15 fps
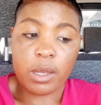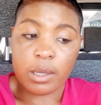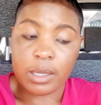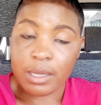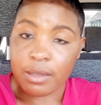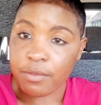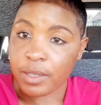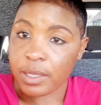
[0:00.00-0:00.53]

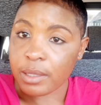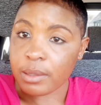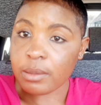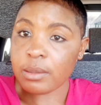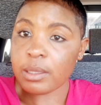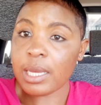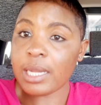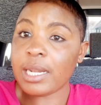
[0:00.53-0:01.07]
giving
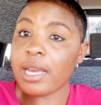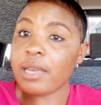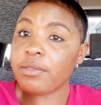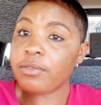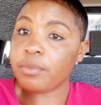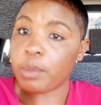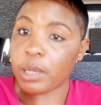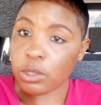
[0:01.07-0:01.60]
her
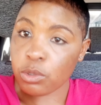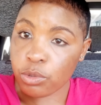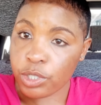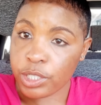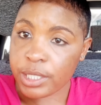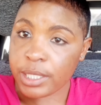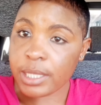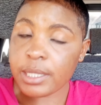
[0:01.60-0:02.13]
life back to
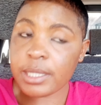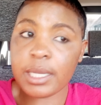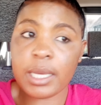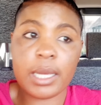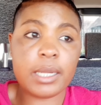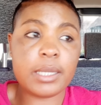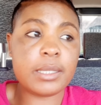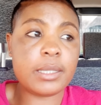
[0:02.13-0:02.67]
Jesus
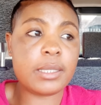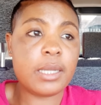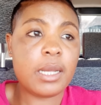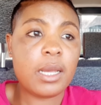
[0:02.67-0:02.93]
and,